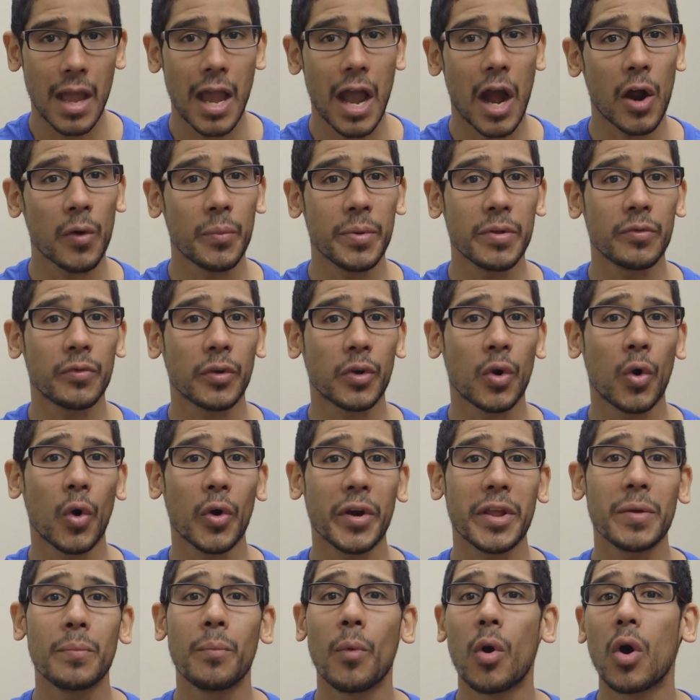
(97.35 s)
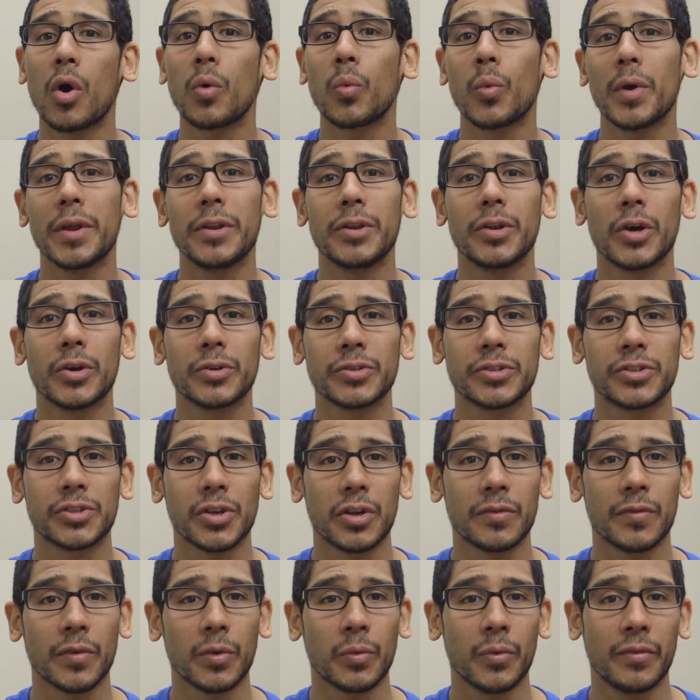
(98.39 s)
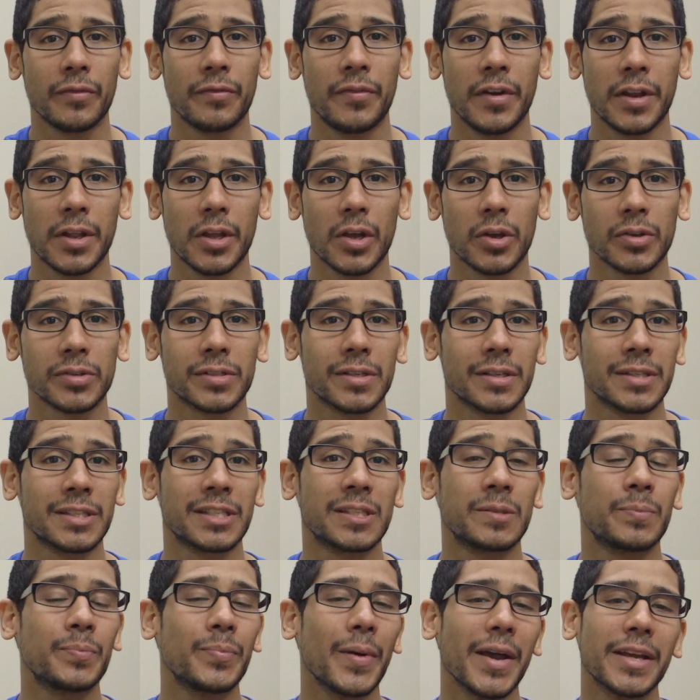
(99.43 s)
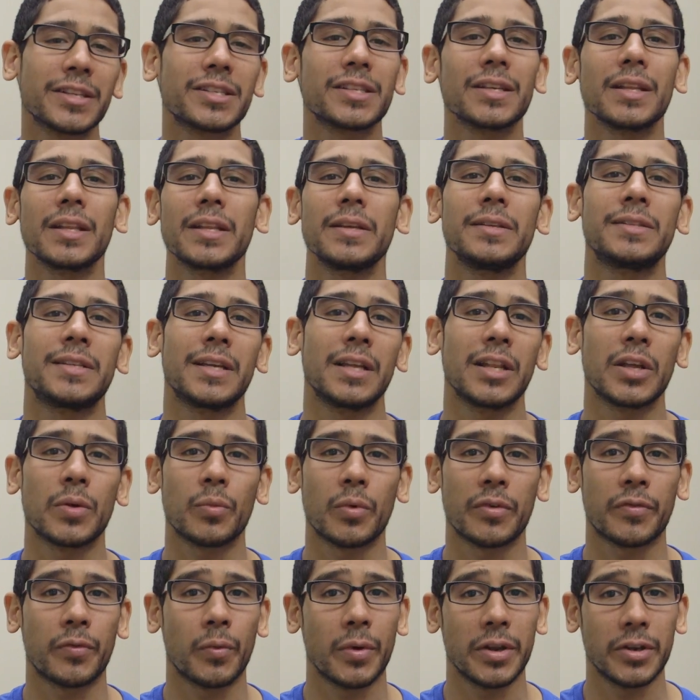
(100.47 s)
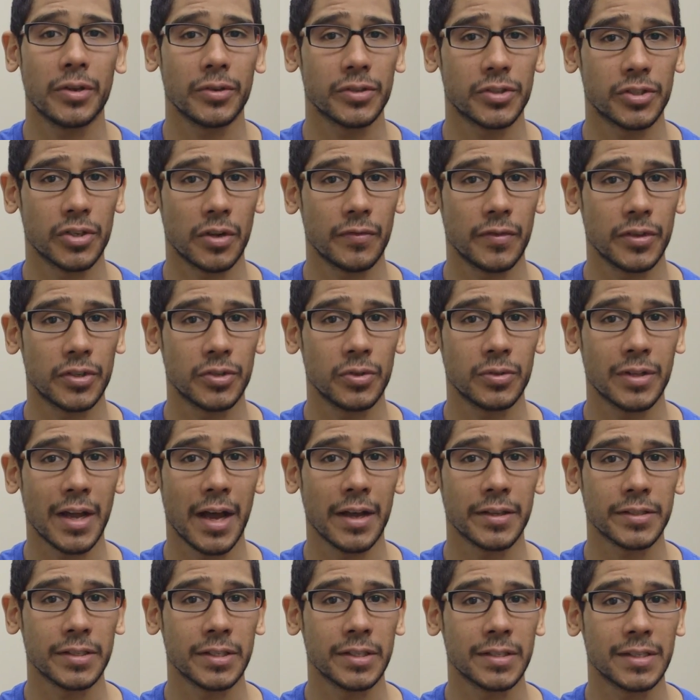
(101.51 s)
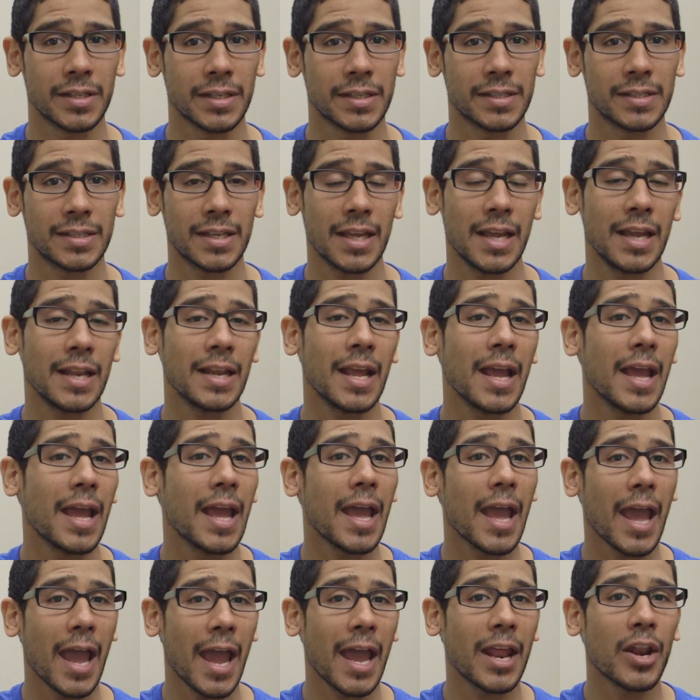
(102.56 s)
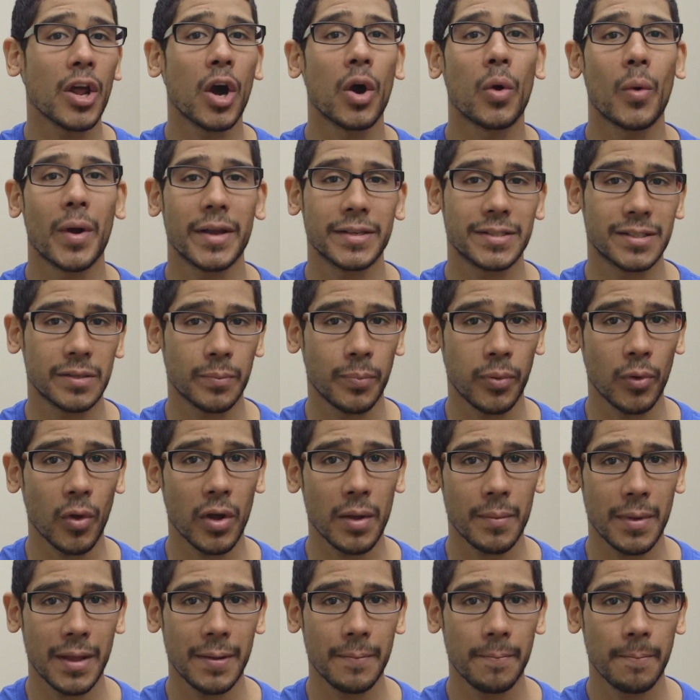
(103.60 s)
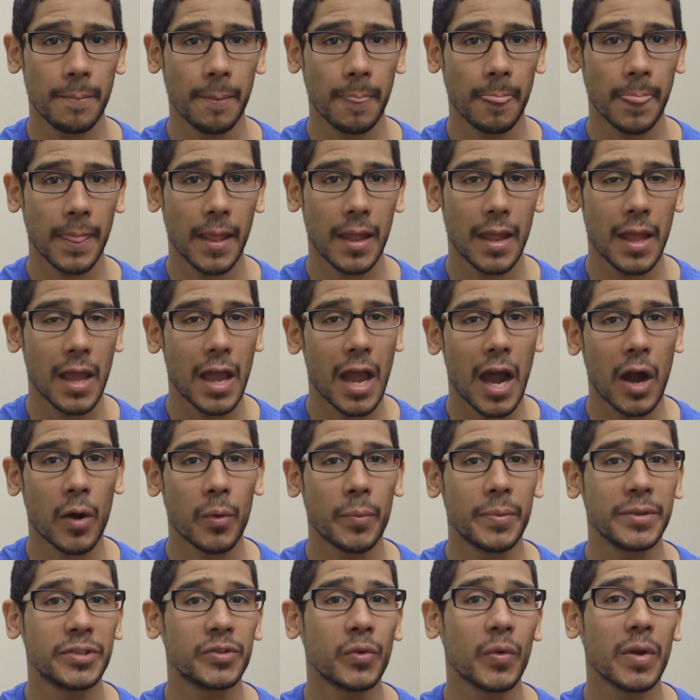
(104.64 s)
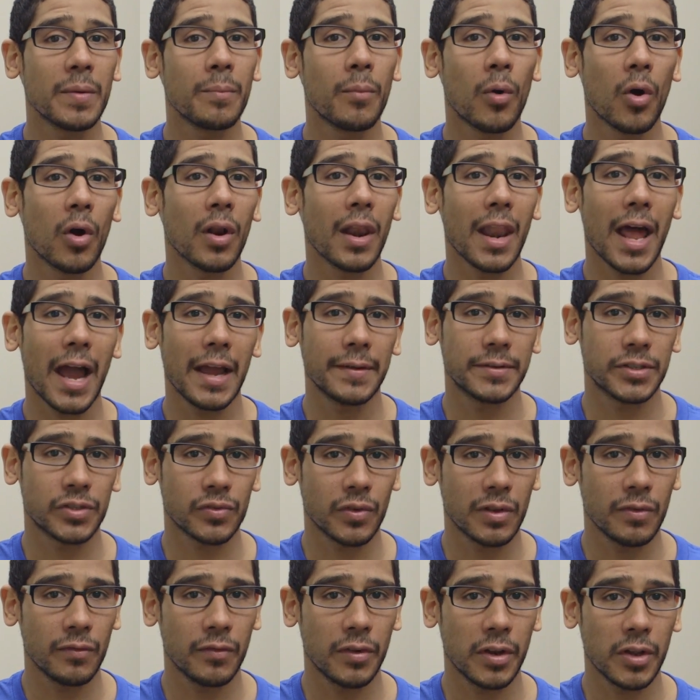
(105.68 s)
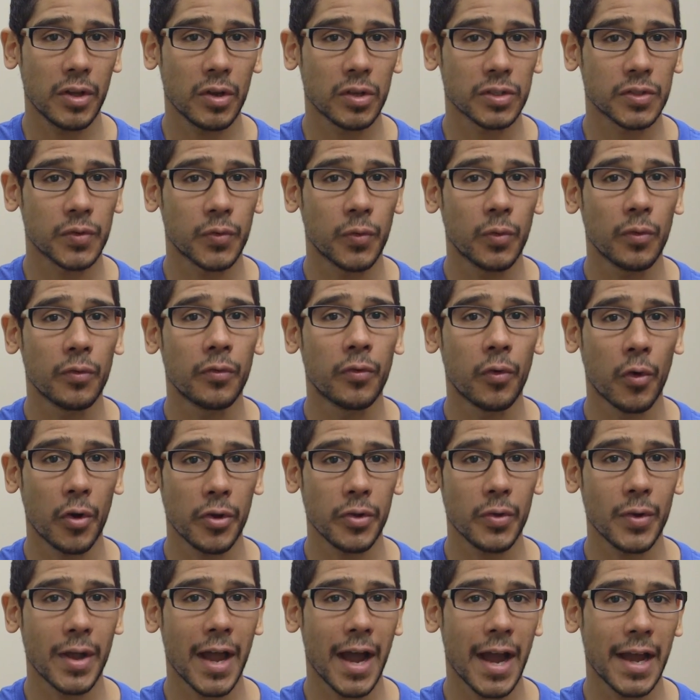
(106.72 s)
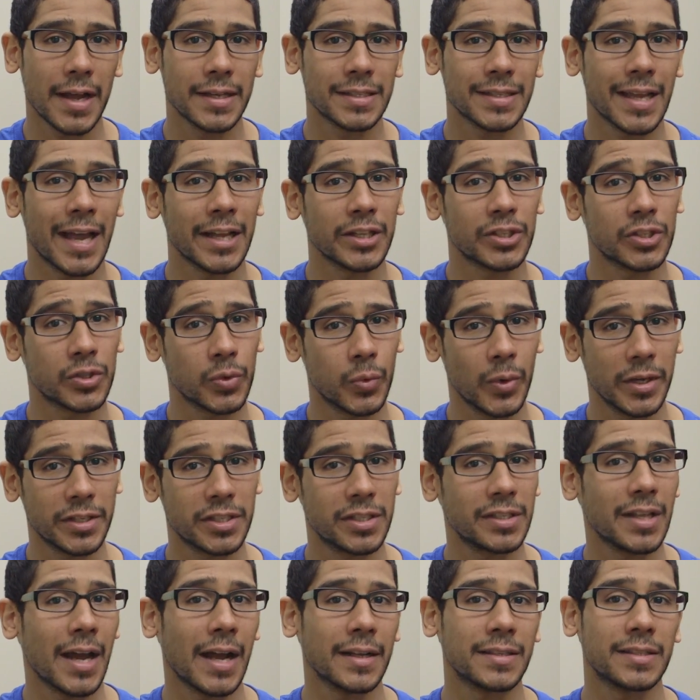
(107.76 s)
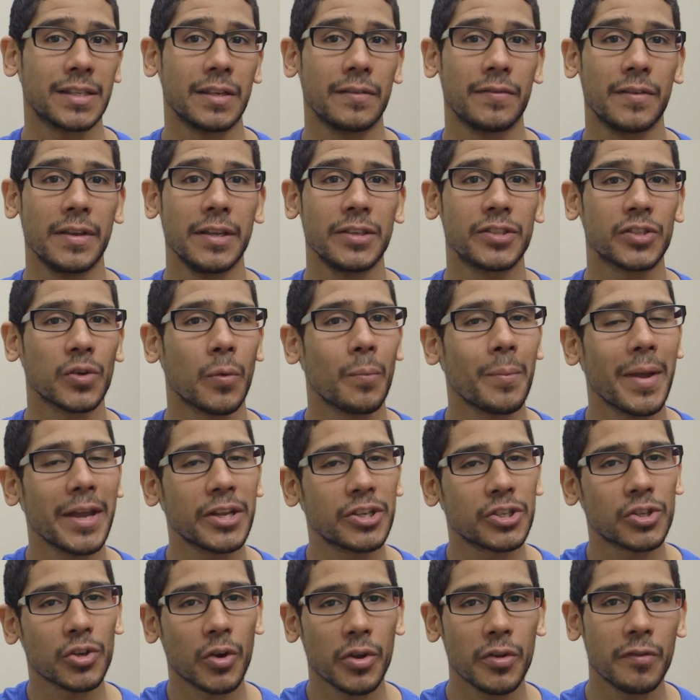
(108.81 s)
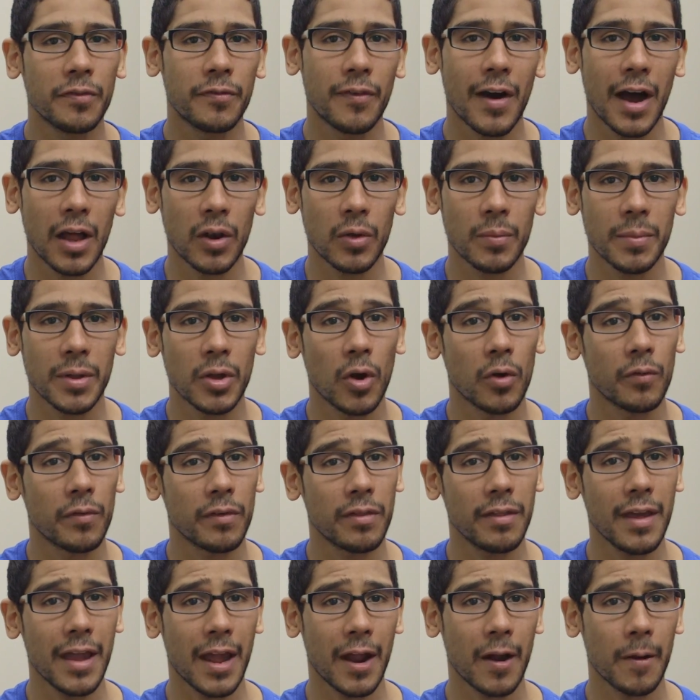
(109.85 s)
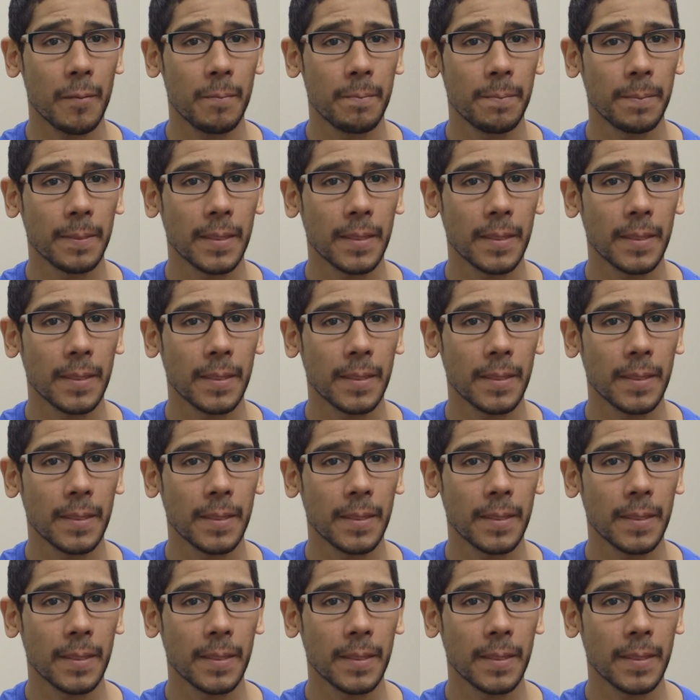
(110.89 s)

I'll be recording more Windows Server videos, especially dealing with Windows Server 2016 and OS deployment. I will be doing more live stream videos for you guys at twitch.tv, so make sure you follow me over there.